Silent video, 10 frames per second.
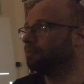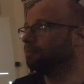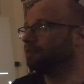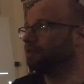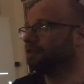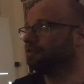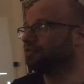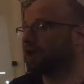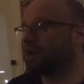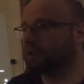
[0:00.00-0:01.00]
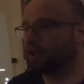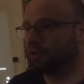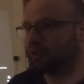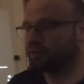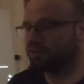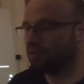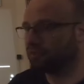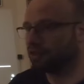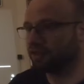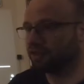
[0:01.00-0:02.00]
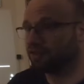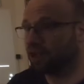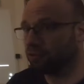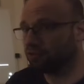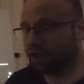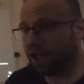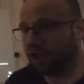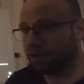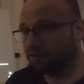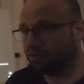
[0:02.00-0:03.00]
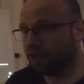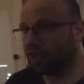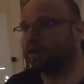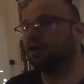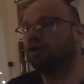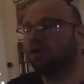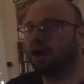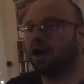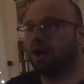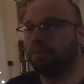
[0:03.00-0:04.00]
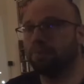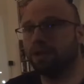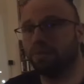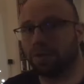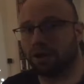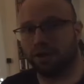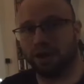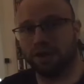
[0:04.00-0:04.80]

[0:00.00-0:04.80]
is I'm hearing something that sounds kind of like mid-period